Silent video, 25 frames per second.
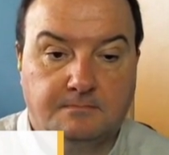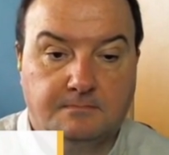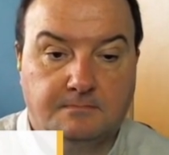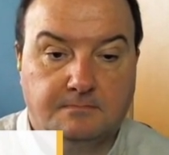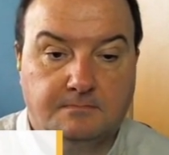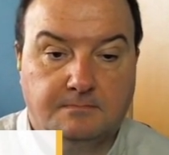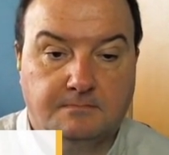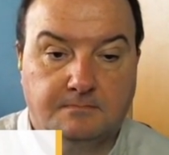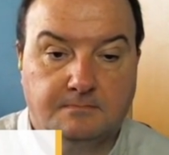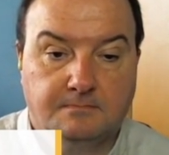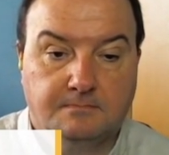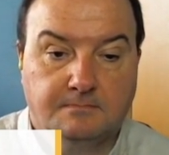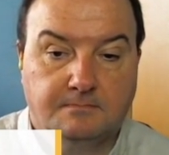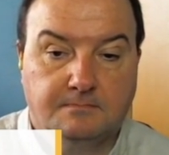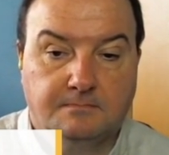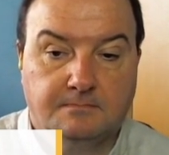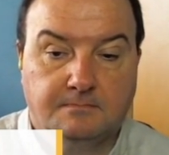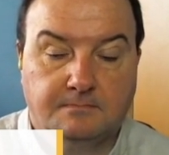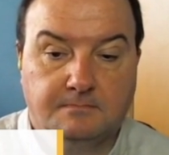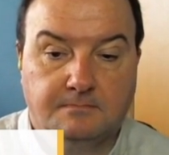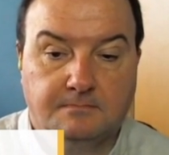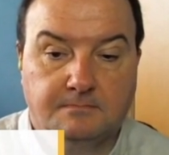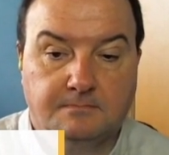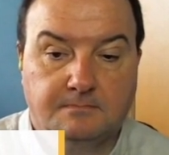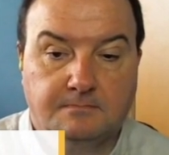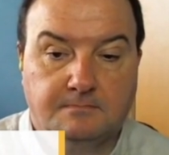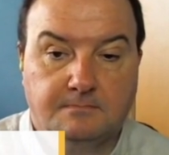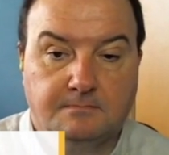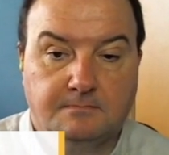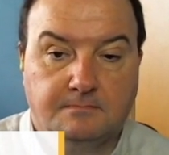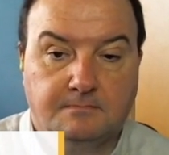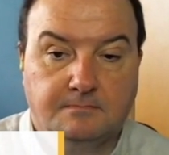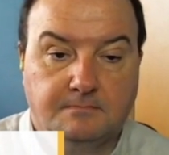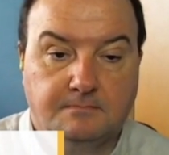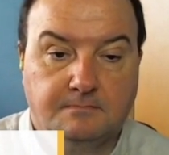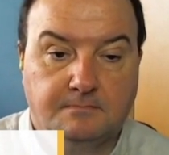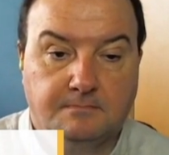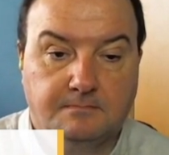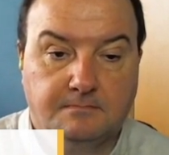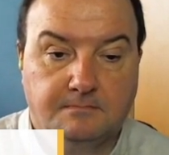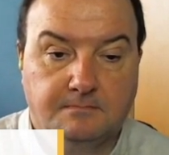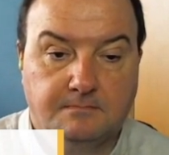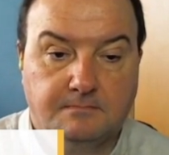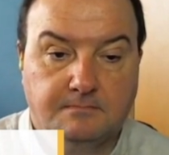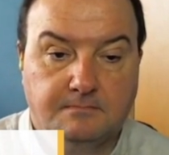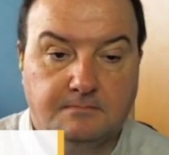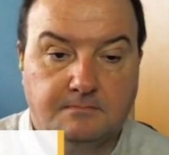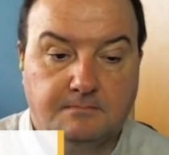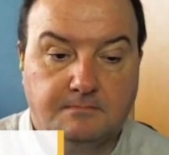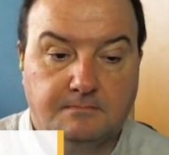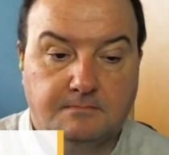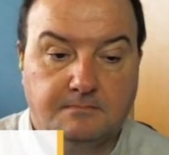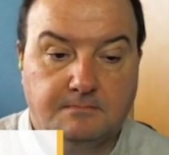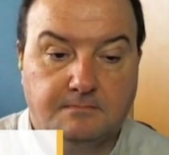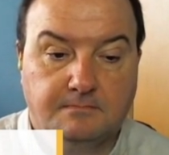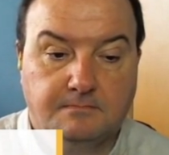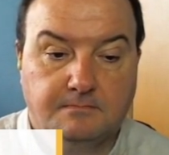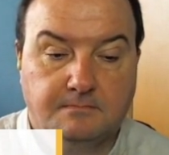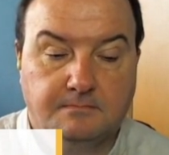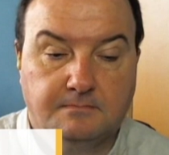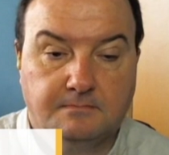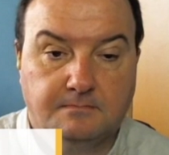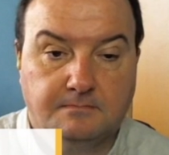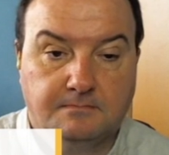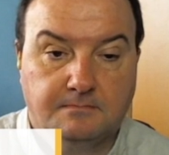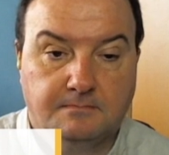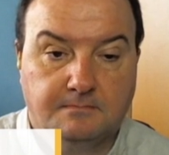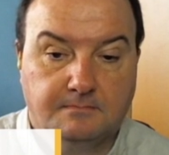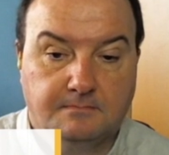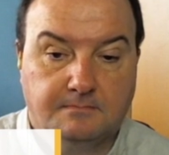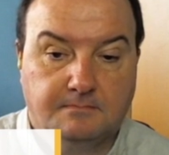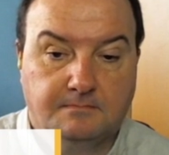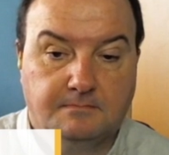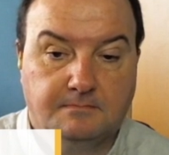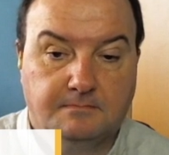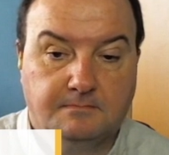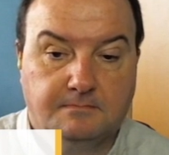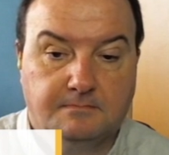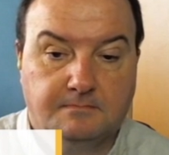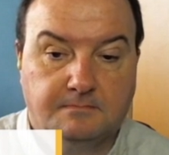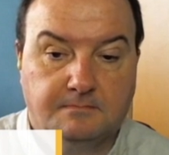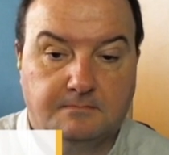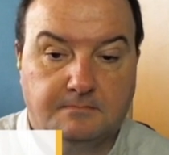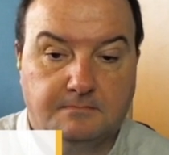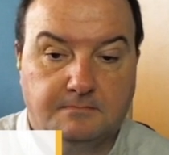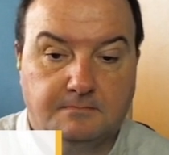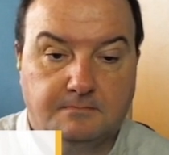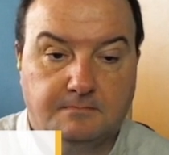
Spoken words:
The person shown says nothing.